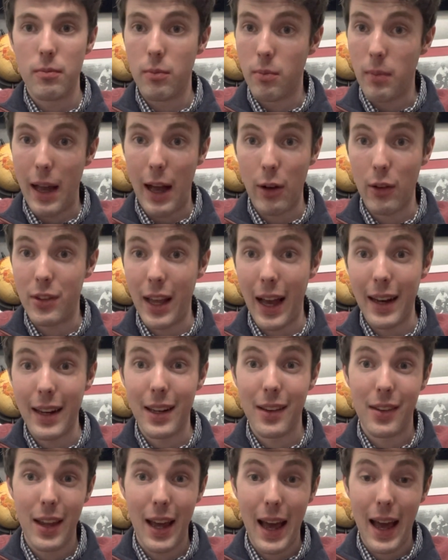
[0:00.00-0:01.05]
How exciting
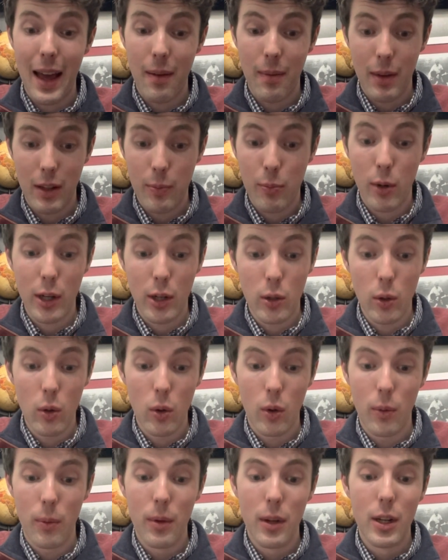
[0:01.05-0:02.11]
is that? That's pretty
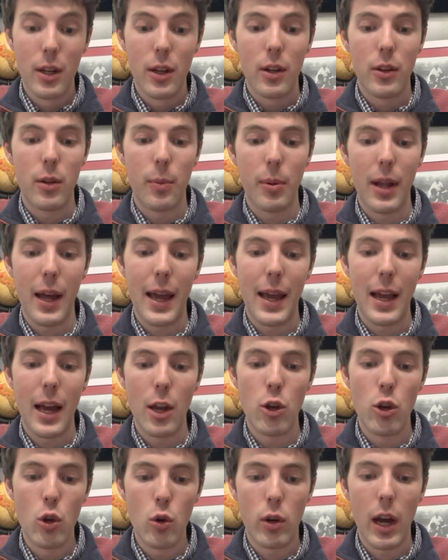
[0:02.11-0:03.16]
cool to play a
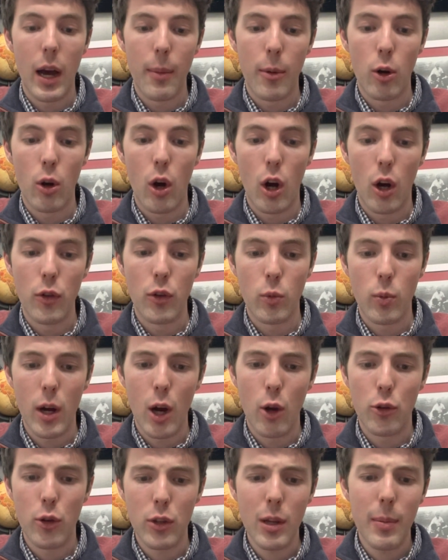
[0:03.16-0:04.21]
newcomer on the
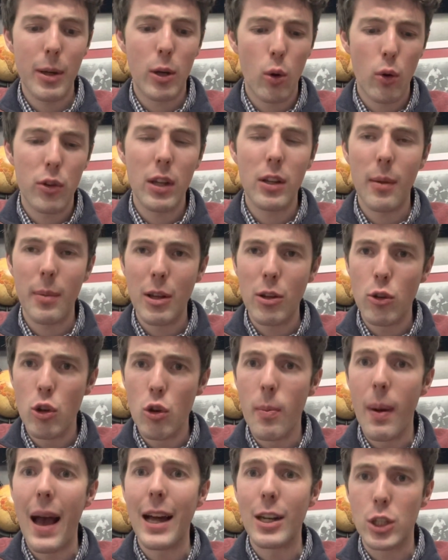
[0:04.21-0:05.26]
road. So it's going to be cool to see some of these new
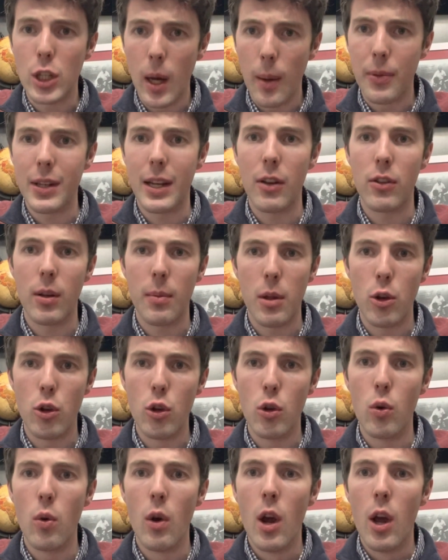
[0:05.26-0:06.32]
matchups against some of the
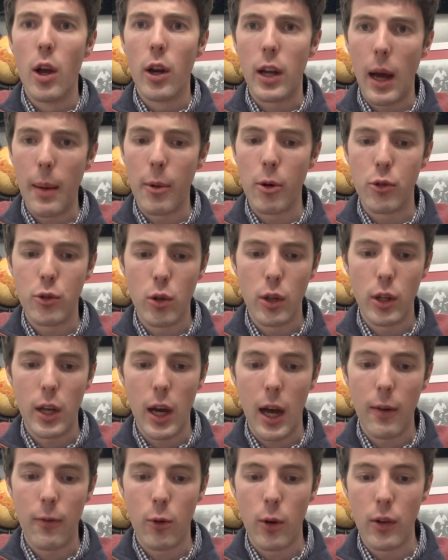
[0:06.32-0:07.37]
newcomers to the
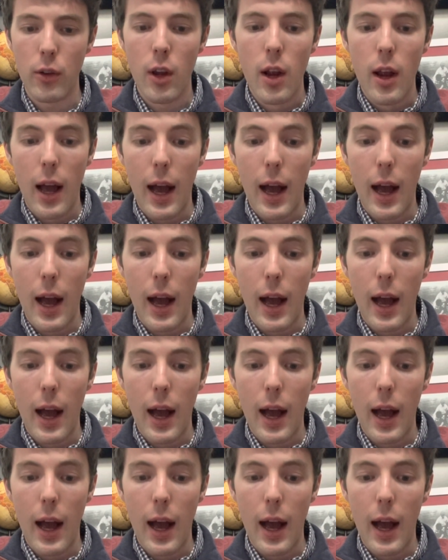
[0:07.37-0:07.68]
conference.